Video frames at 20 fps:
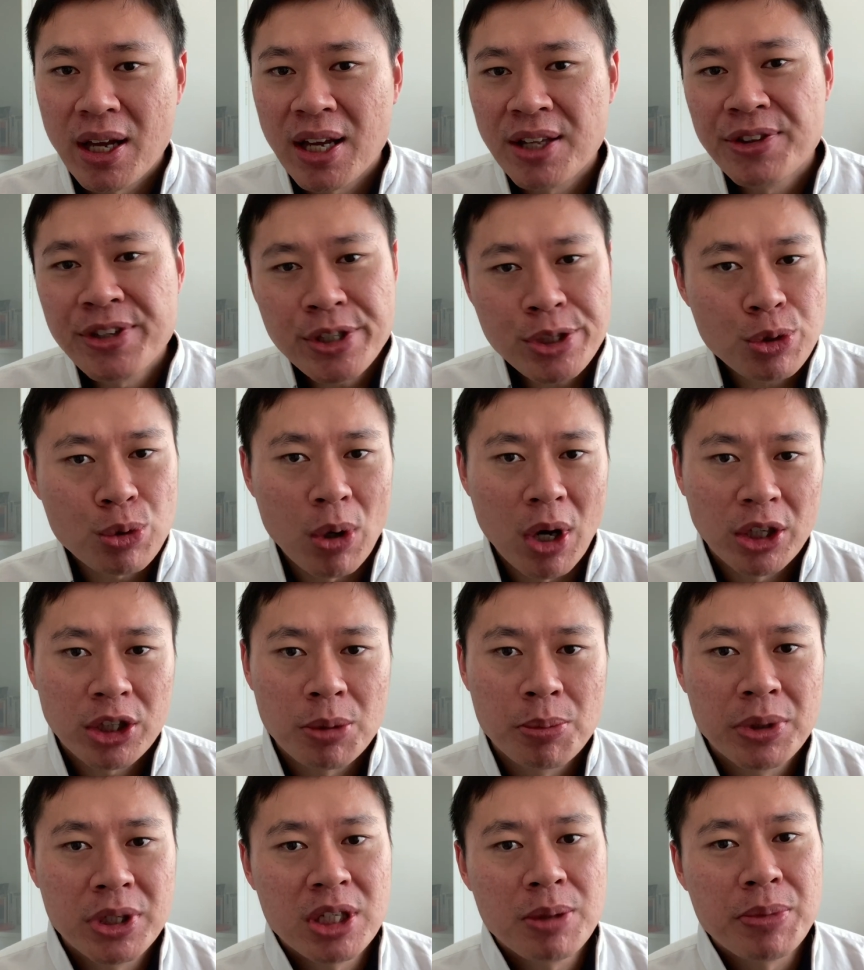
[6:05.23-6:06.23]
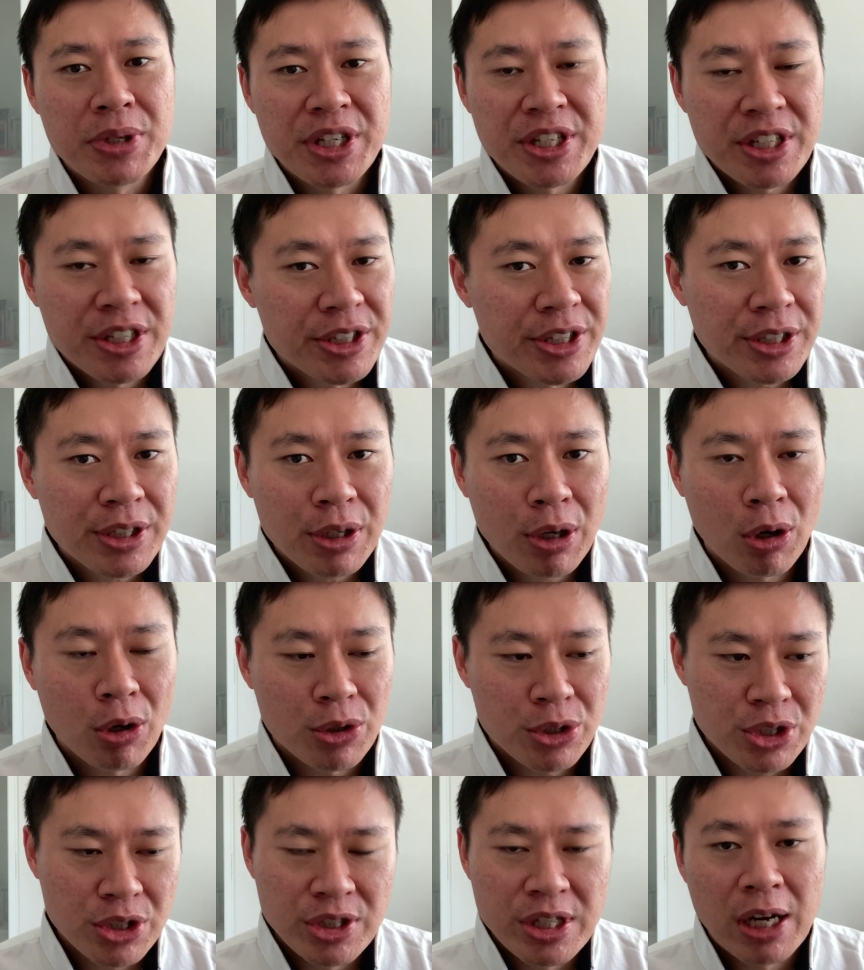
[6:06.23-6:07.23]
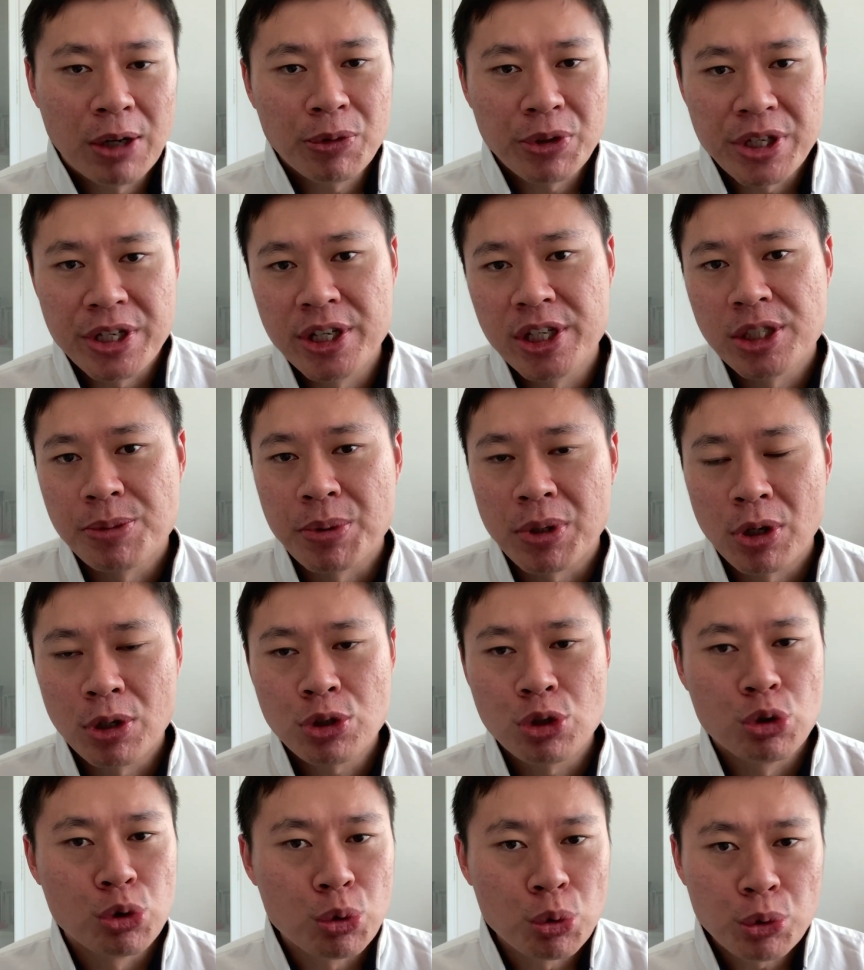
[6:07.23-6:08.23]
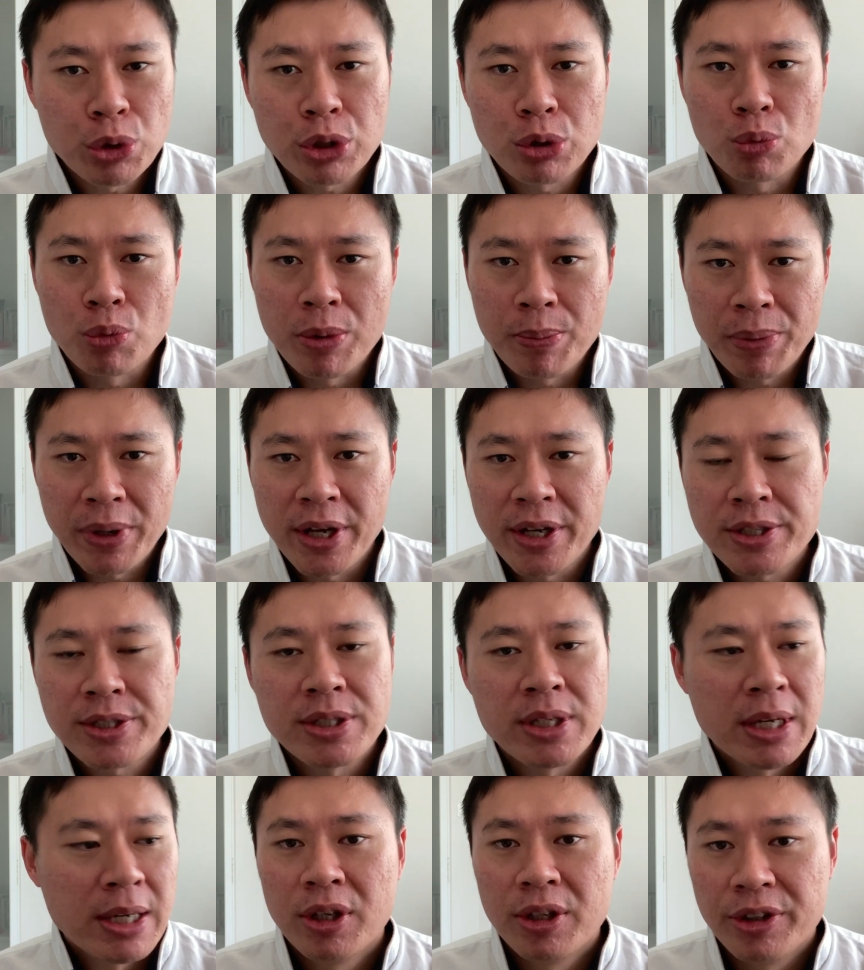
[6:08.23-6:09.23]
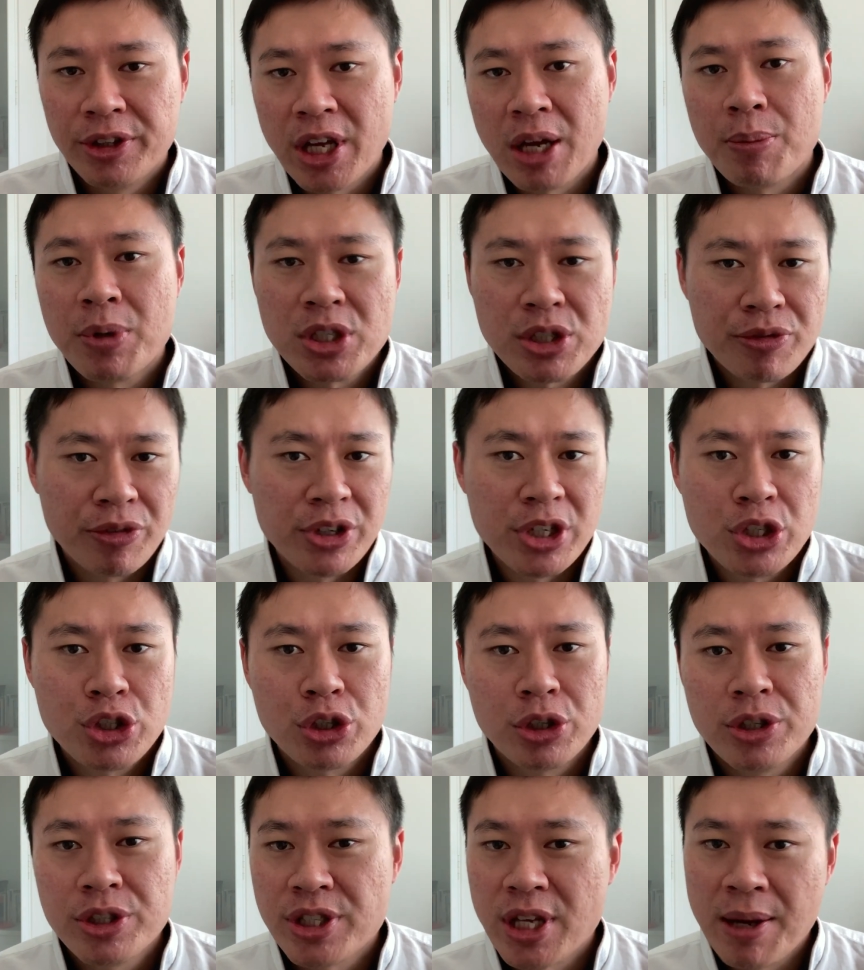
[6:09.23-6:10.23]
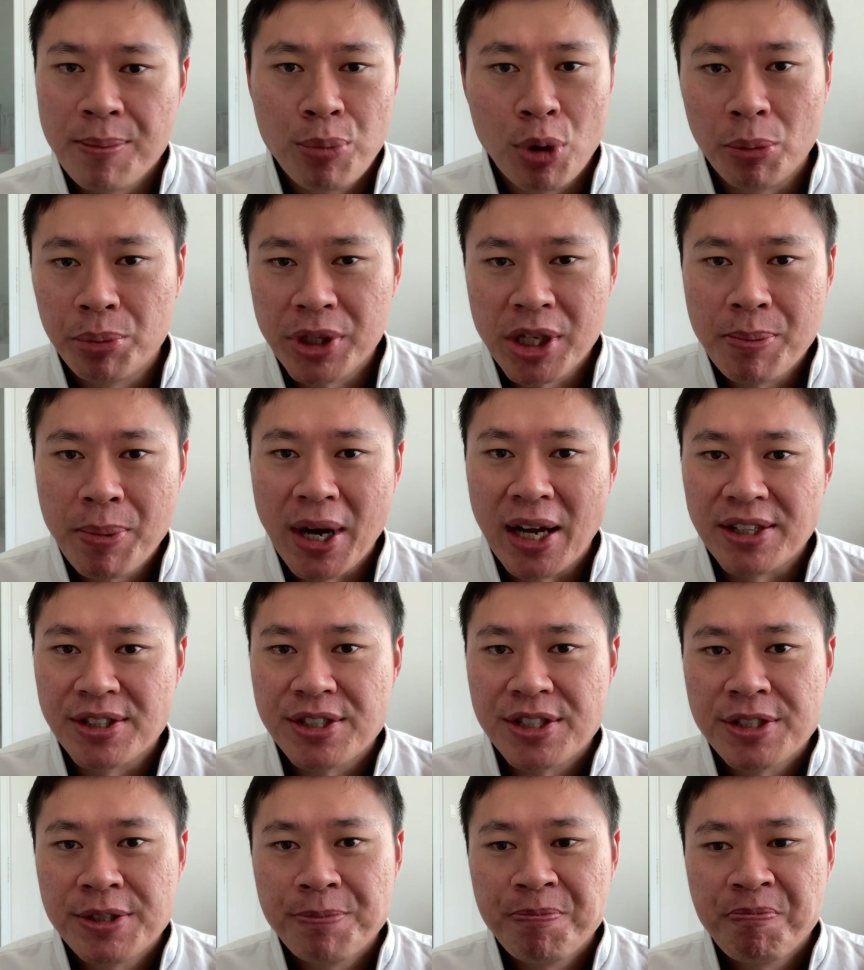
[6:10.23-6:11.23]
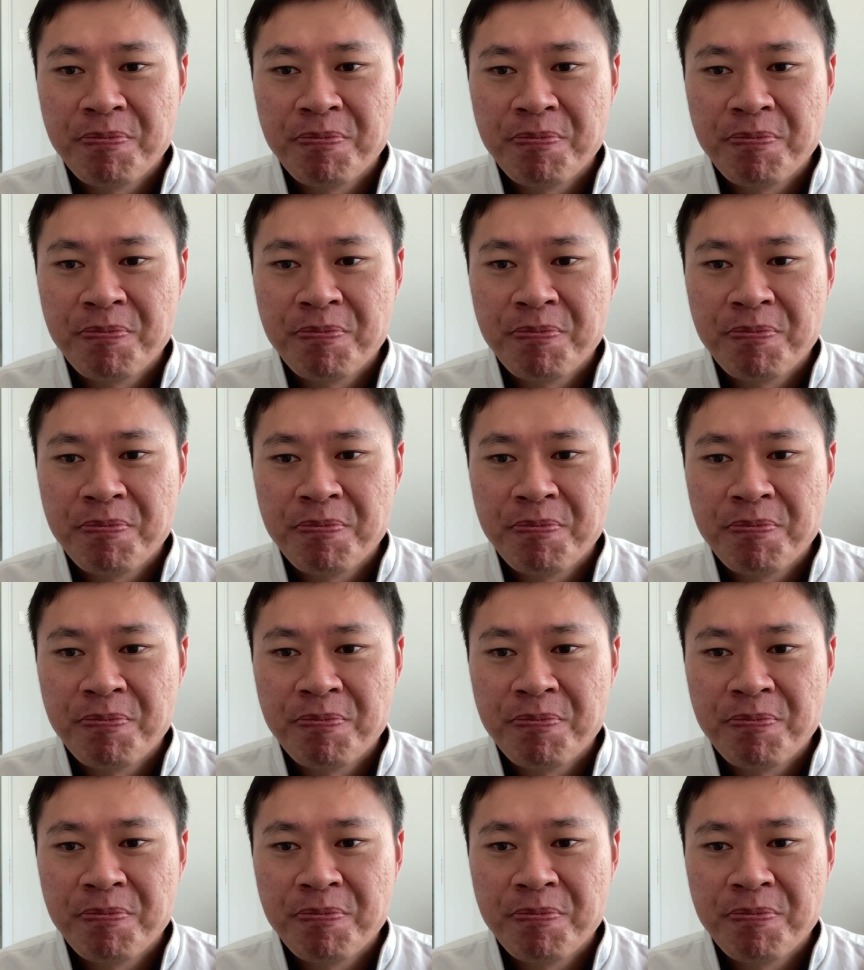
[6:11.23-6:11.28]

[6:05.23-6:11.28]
And this could ultimately be hidden costs down the years because you do need to replace damaged furniture and property parts.